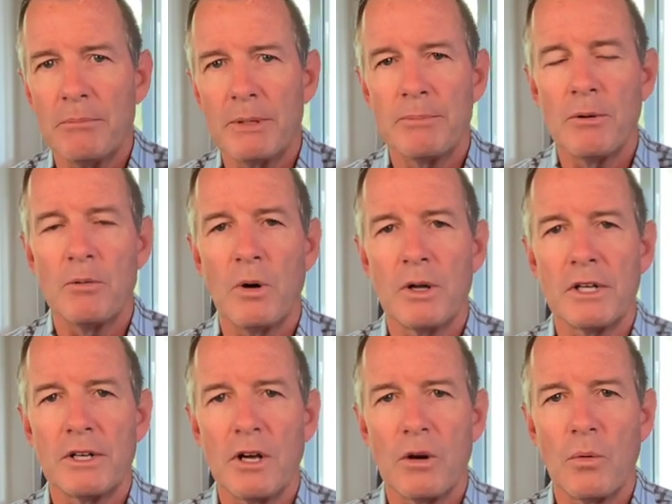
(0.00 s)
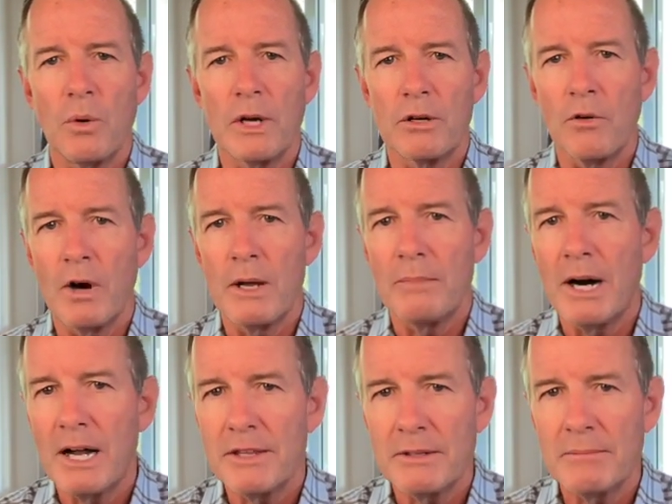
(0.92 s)
People want to know, where do I
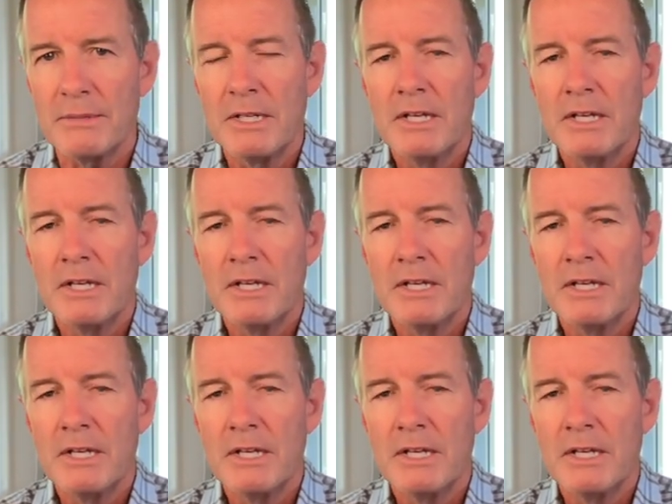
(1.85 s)
buy them?